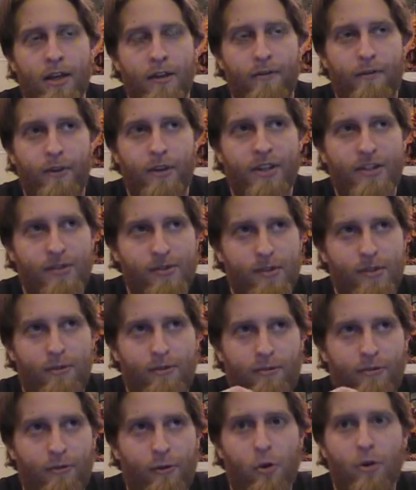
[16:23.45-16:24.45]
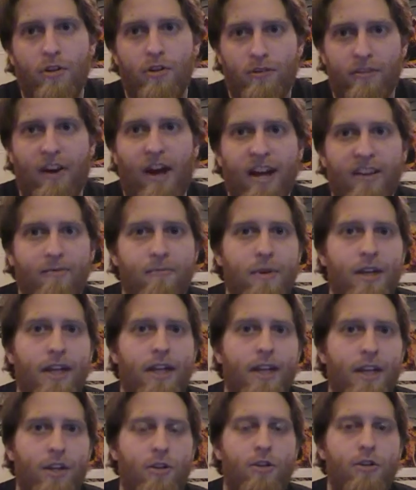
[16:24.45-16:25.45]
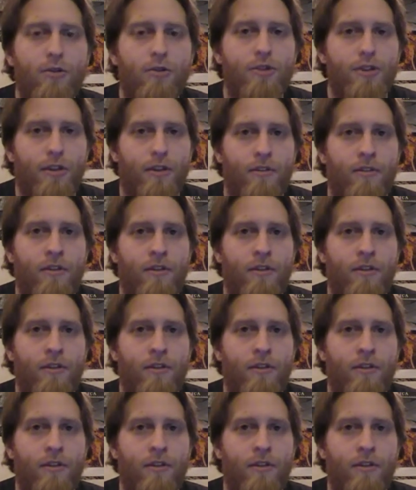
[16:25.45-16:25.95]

for this 4 or 5 minute conclusion.